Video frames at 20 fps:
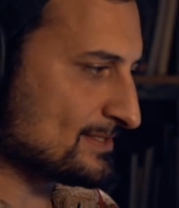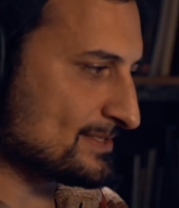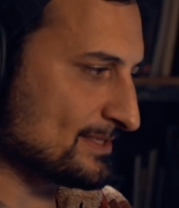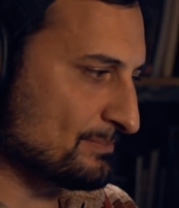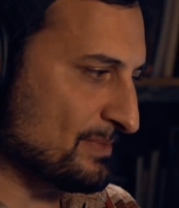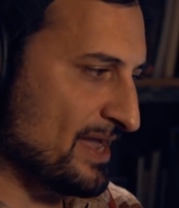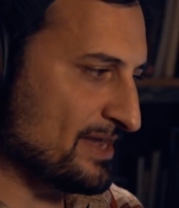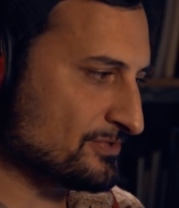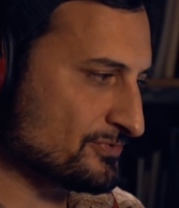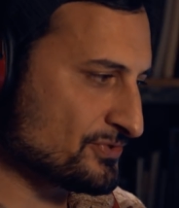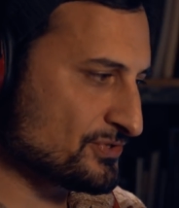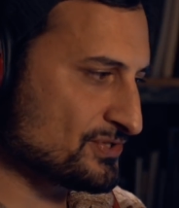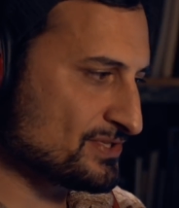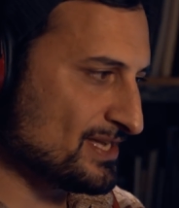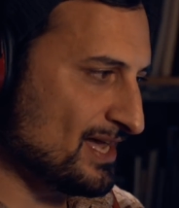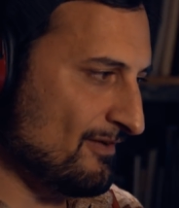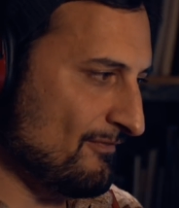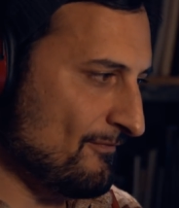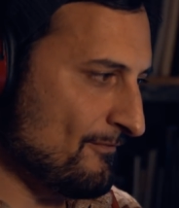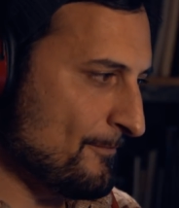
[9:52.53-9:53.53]
some extra
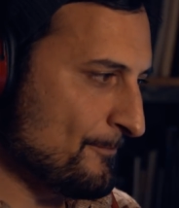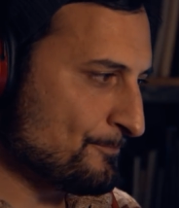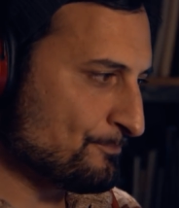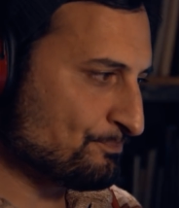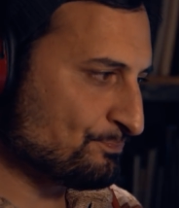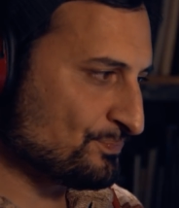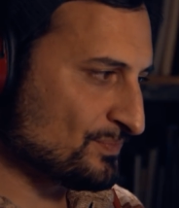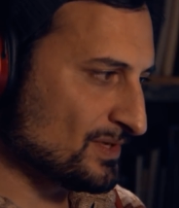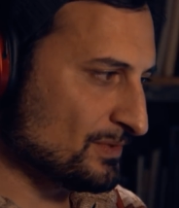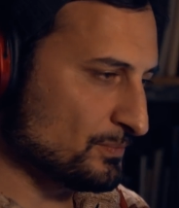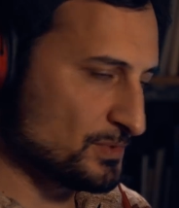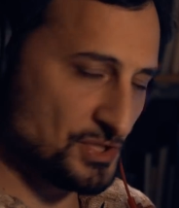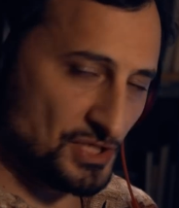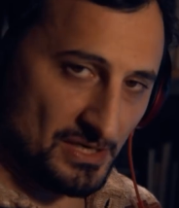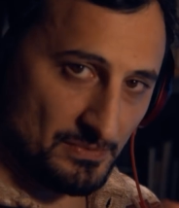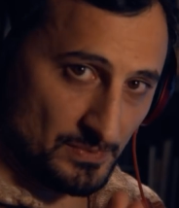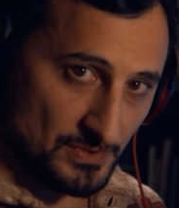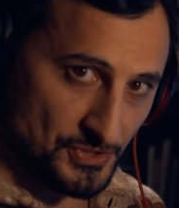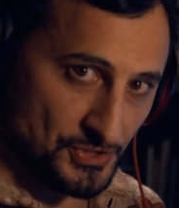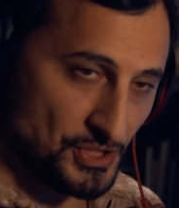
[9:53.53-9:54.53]
stuff, which I
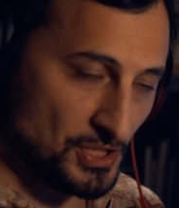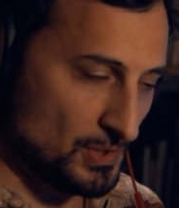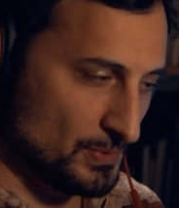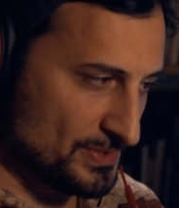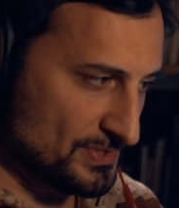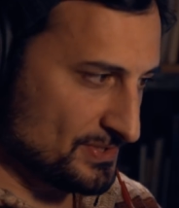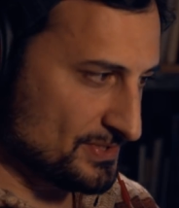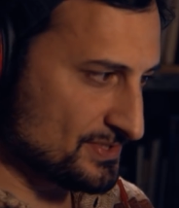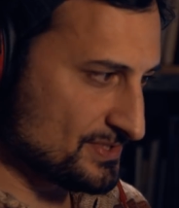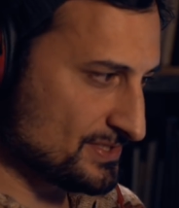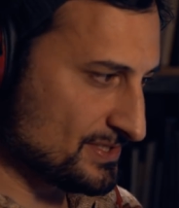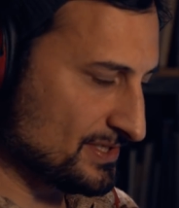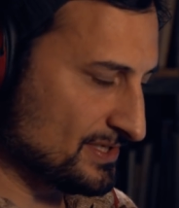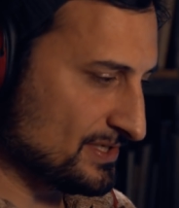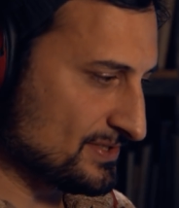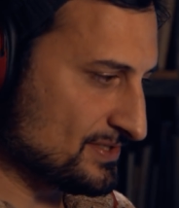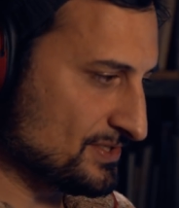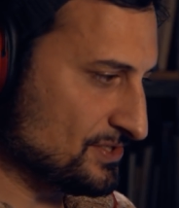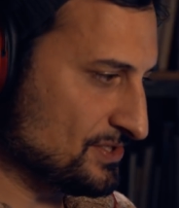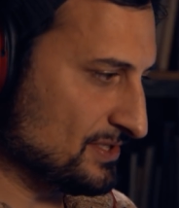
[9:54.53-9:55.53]
will show in this
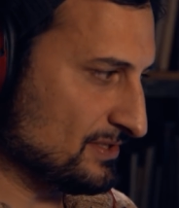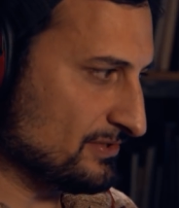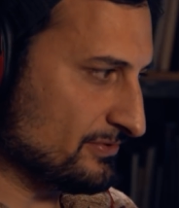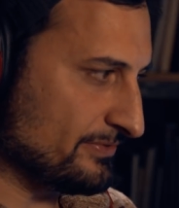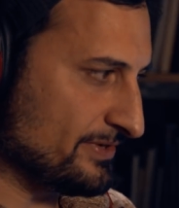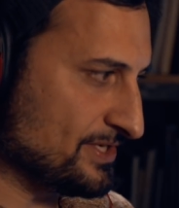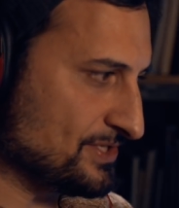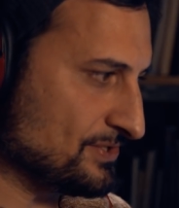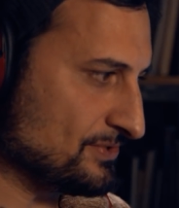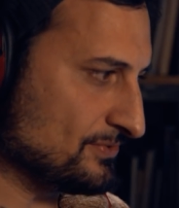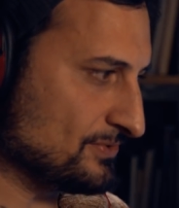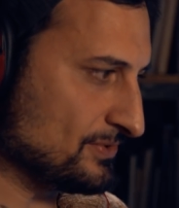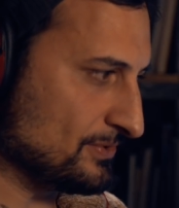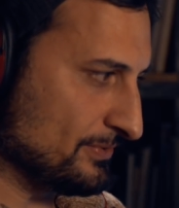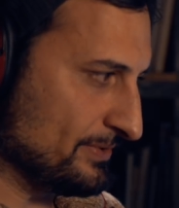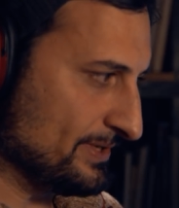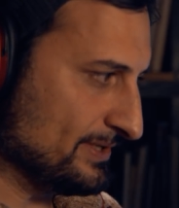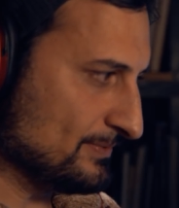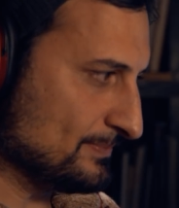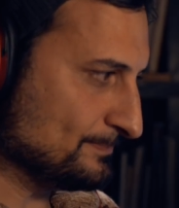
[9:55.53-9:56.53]
CG integration
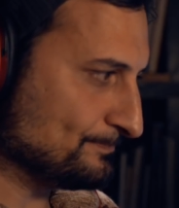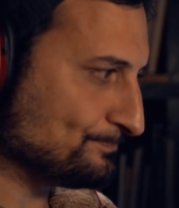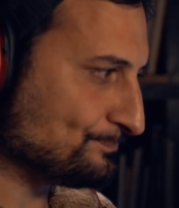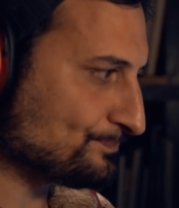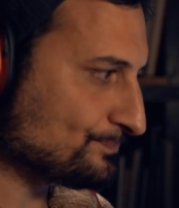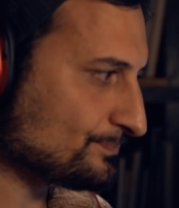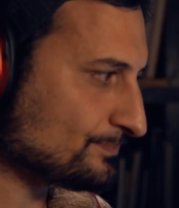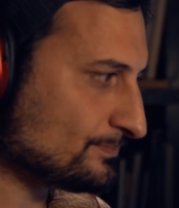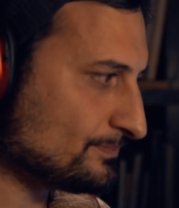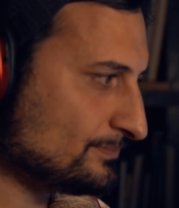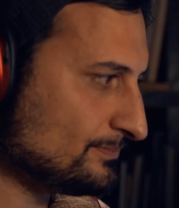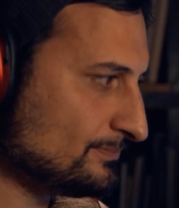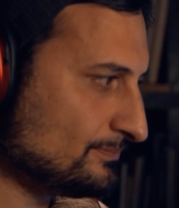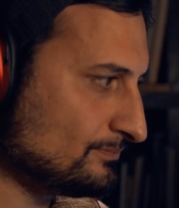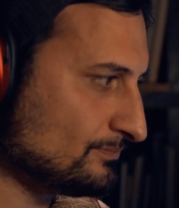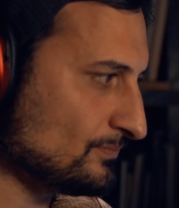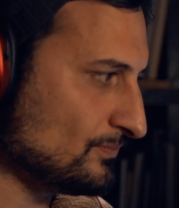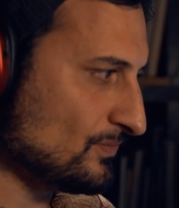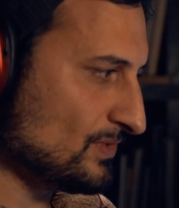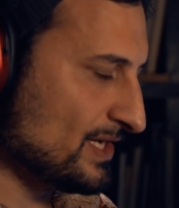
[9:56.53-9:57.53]
tutorial.
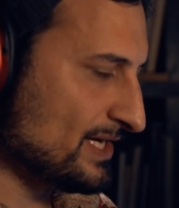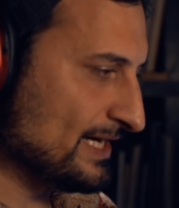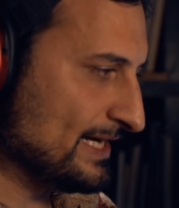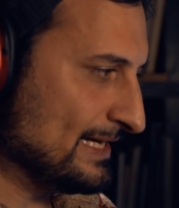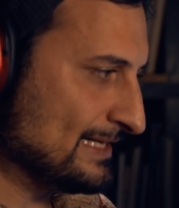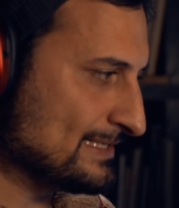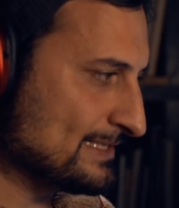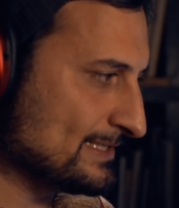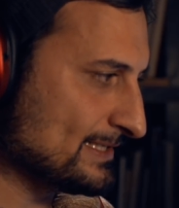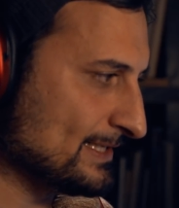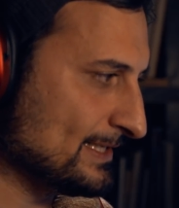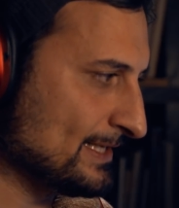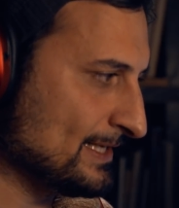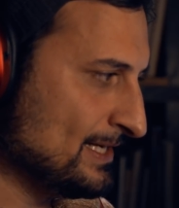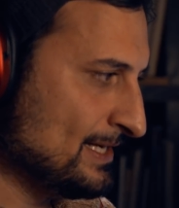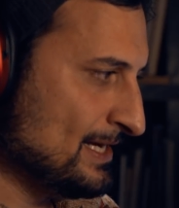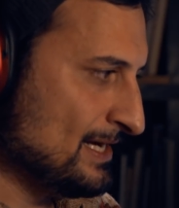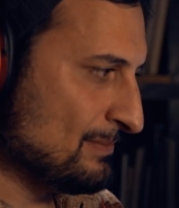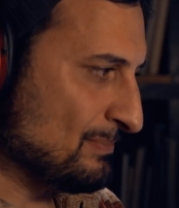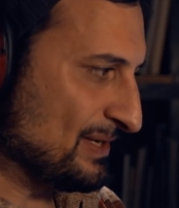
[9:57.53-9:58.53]
And
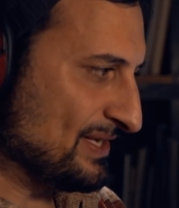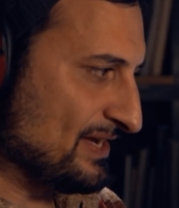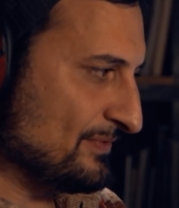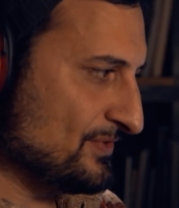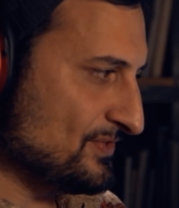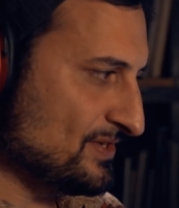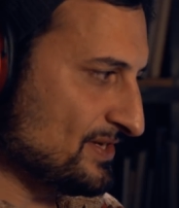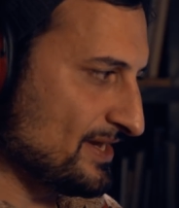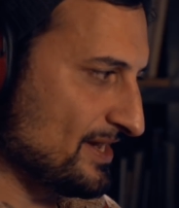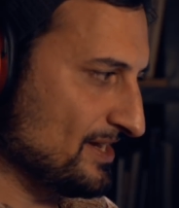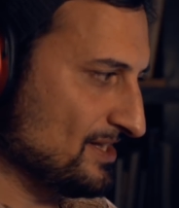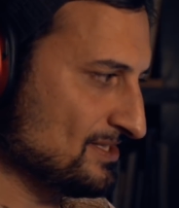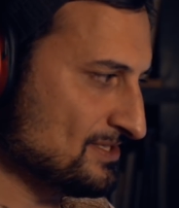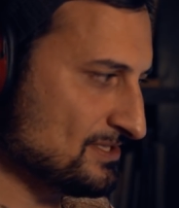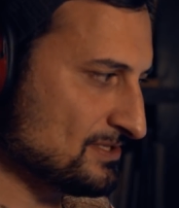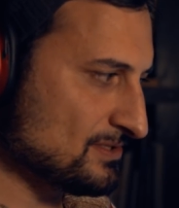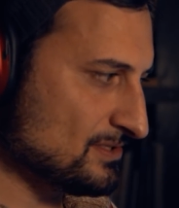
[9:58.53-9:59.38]
but everything else